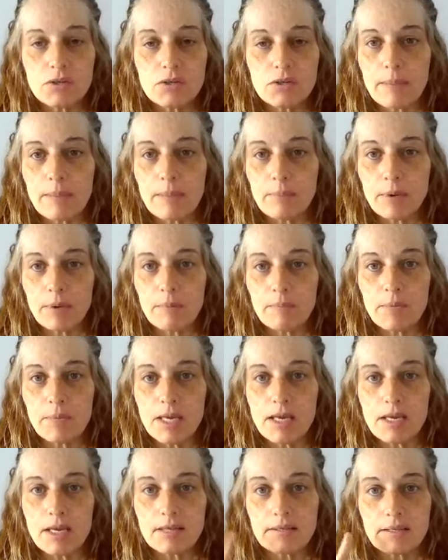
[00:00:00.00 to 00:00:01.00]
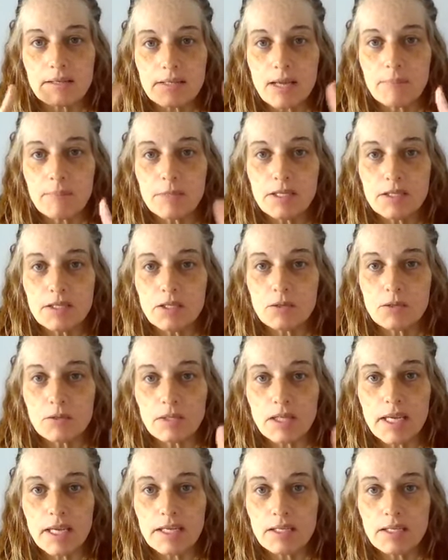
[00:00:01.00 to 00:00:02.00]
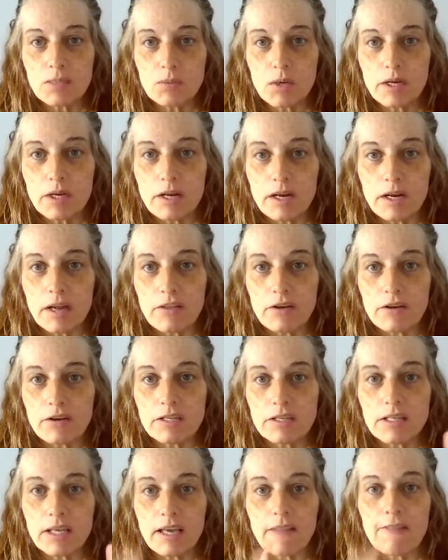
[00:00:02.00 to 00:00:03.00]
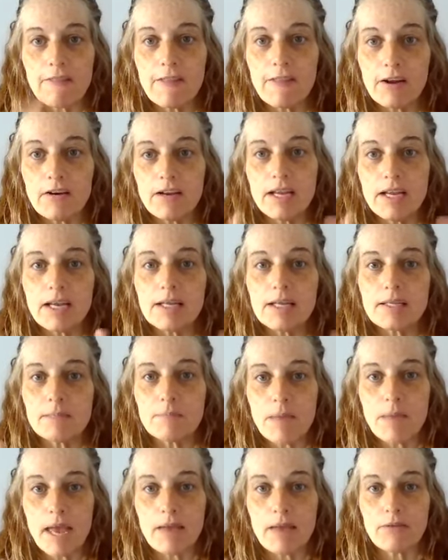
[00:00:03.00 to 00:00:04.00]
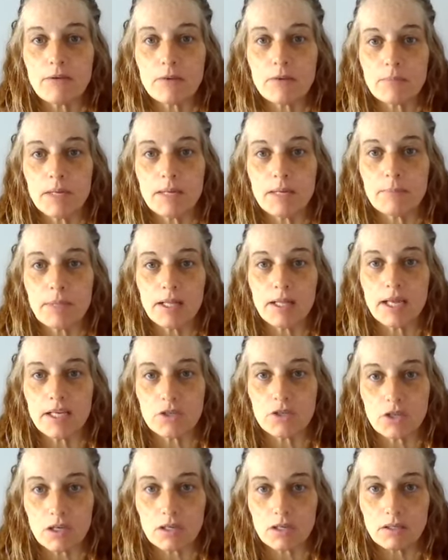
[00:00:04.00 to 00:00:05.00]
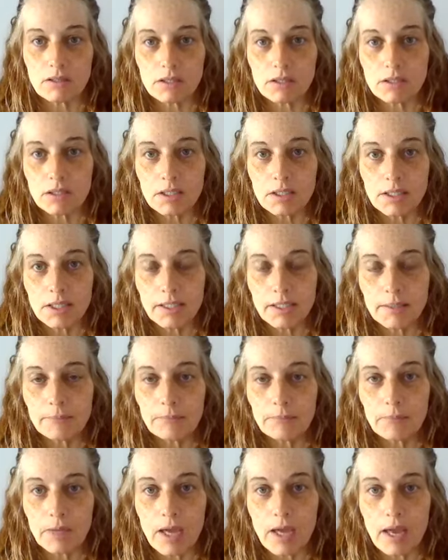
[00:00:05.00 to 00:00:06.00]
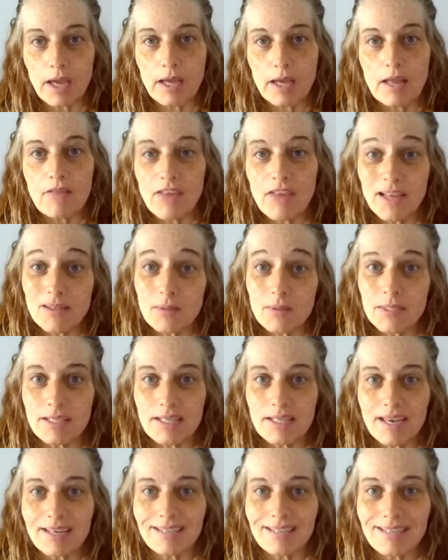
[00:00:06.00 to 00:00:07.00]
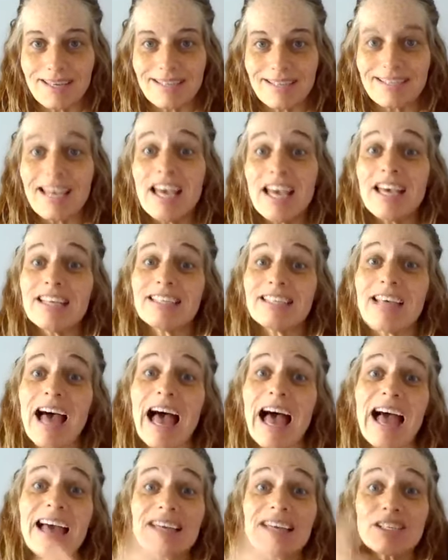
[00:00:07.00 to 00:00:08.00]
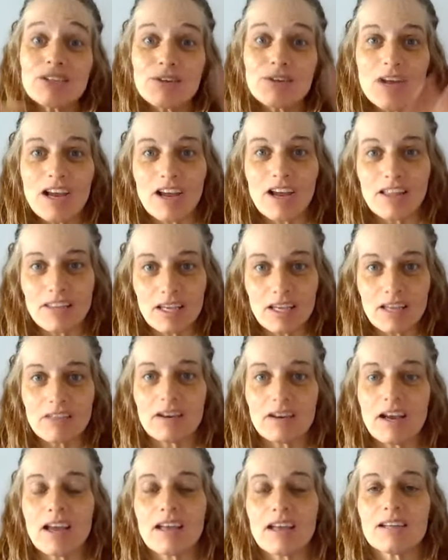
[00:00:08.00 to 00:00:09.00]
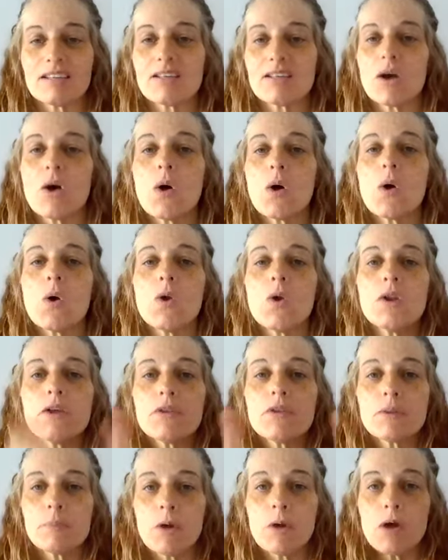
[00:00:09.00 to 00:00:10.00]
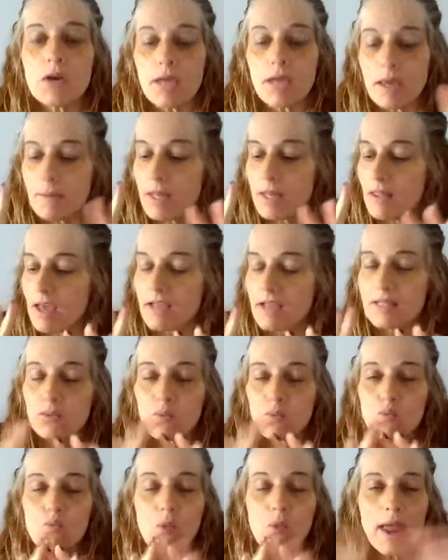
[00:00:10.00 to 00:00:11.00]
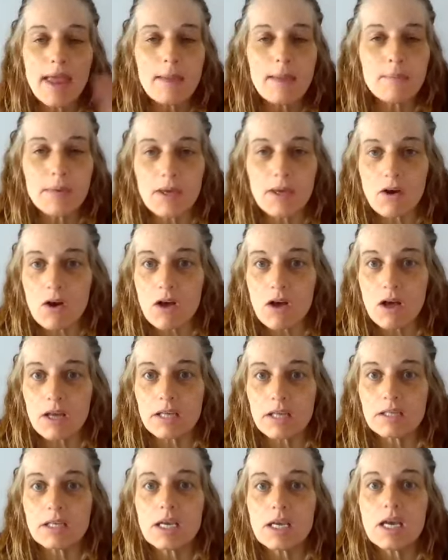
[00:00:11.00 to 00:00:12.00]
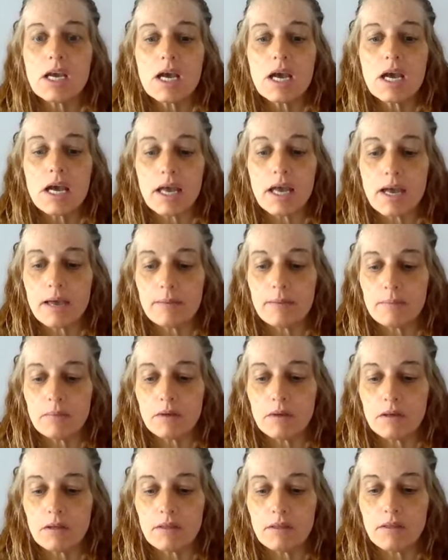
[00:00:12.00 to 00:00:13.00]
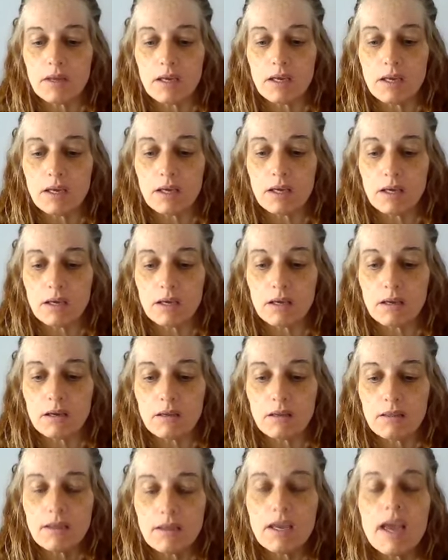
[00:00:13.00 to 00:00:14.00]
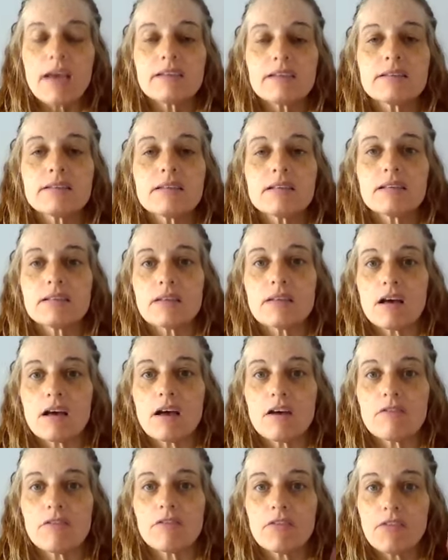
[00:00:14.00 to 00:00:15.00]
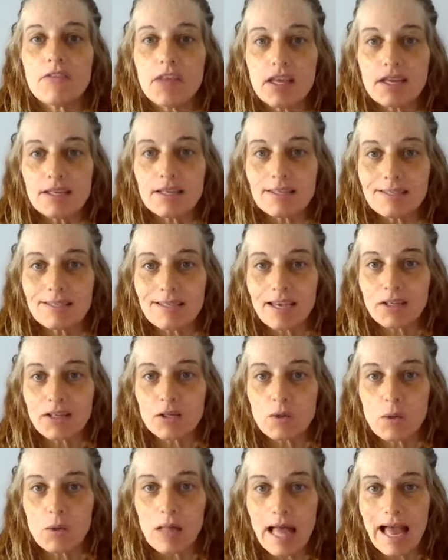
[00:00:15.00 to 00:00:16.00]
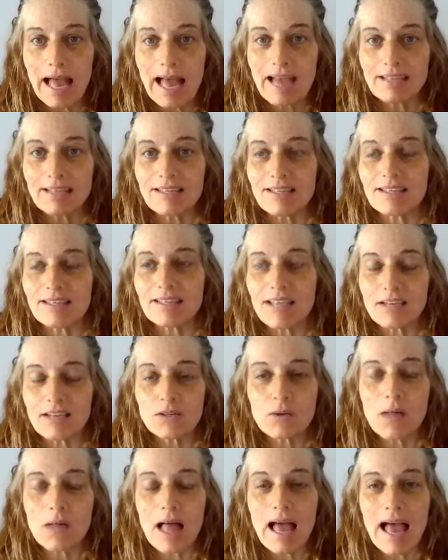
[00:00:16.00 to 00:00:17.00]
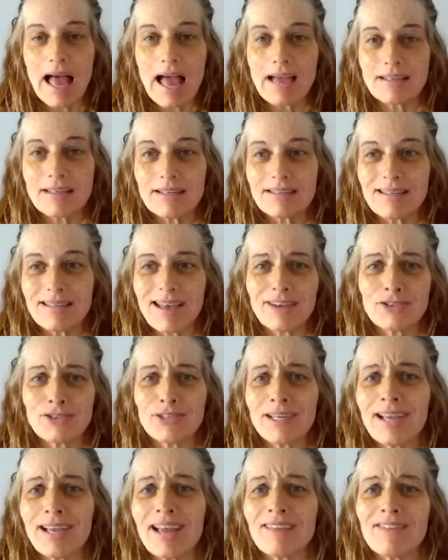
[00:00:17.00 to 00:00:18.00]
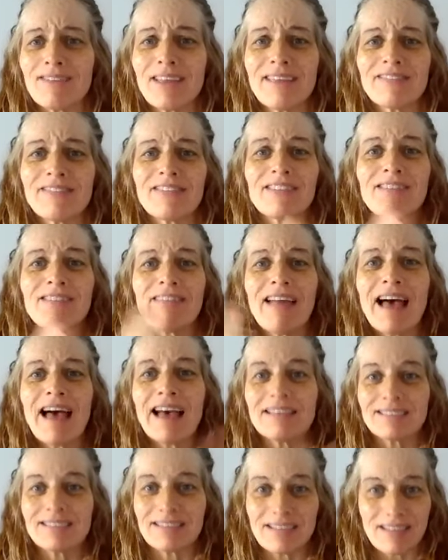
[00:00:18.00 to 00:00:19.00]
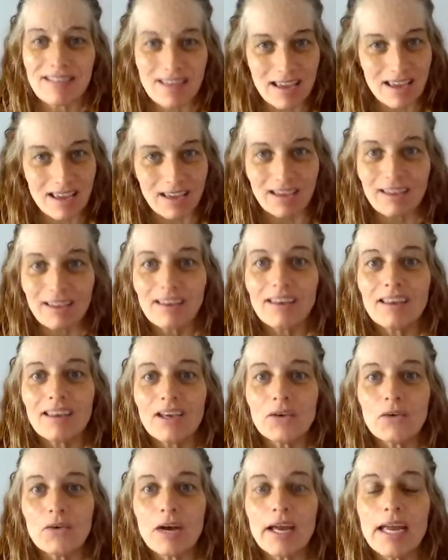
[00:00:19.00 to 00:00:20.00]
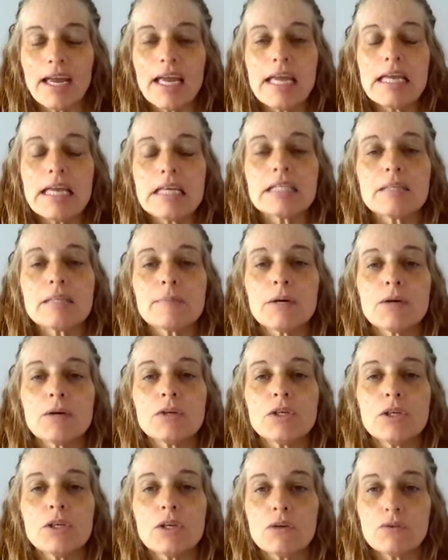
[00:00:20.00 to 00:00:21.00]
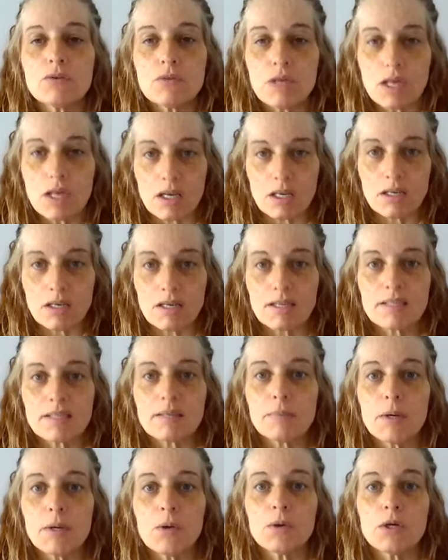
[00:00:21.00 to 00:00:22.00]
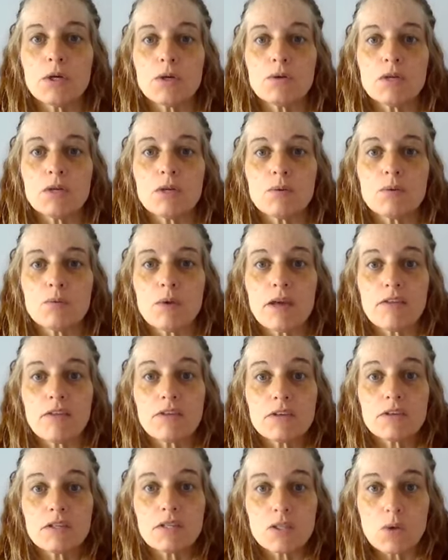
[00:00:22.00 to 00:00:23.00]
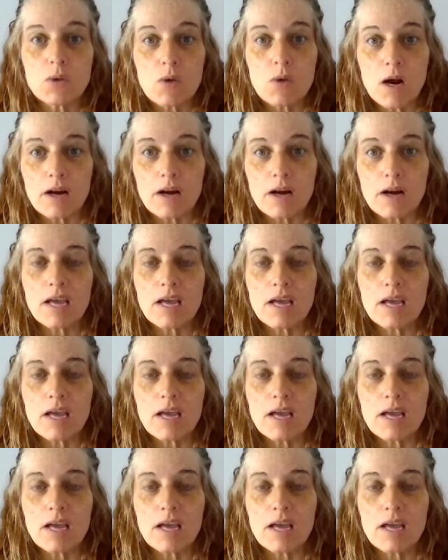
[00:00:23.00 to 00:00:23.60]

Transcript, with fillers: separate beings attempting to relate to one another to get their needs met through manipulation okay that's what sex is tantra on the other hand is a whole nother ballgame and that's way beyond um, the the essence of the sexual act. The sexual act is actually kind of like the last thing, right? It's about union. It's about union with source